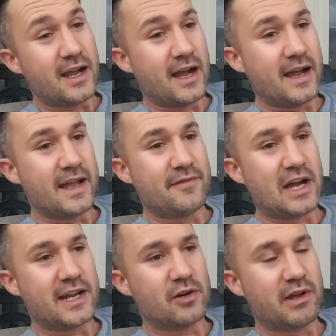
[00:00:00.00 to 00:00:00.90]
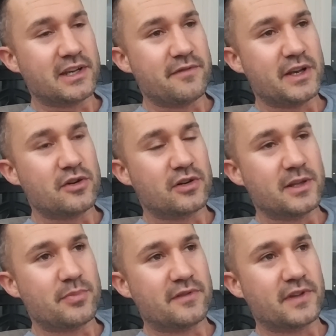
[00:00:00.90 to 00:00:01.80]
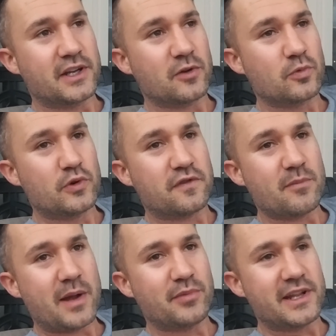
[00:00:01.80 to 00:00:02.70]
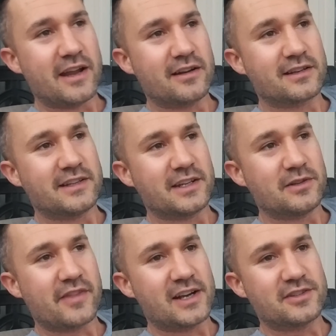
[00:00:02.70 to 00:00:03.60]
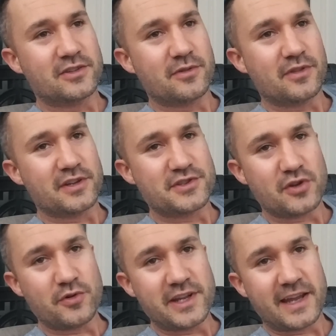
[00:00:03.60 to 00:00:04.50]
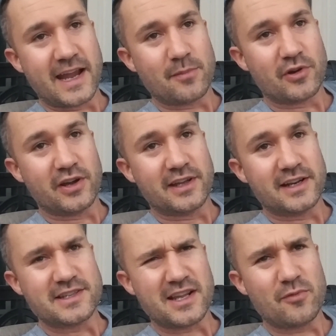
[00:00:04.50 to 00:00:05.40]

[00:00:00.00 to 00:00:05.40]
I have a high quality video clip of like a roof my buddy Eric did that I took with a Sony camera, and I said I